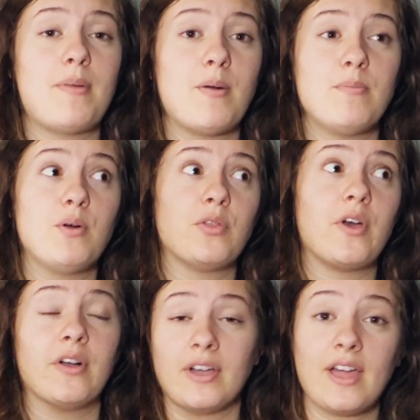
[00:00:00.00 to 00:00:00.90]
about both
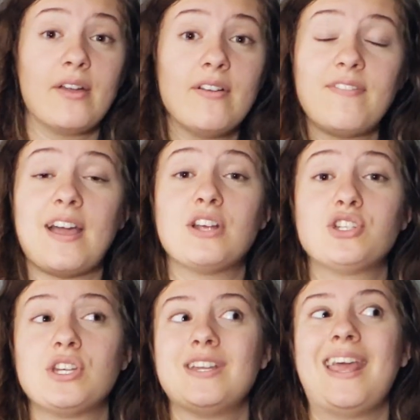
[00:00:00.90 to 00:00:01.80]
Ankara
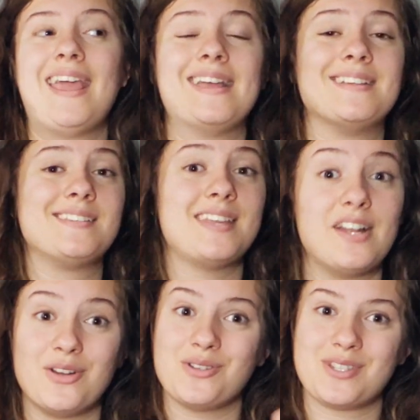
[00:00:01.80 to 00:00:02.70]
fashion and
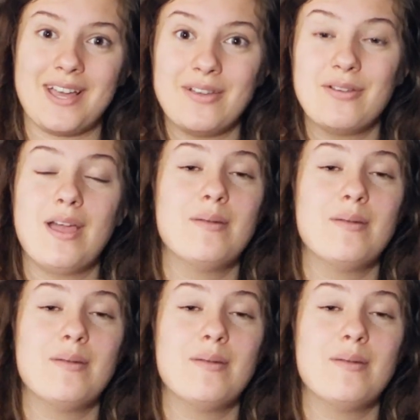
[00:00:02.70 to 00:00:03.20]
senator style,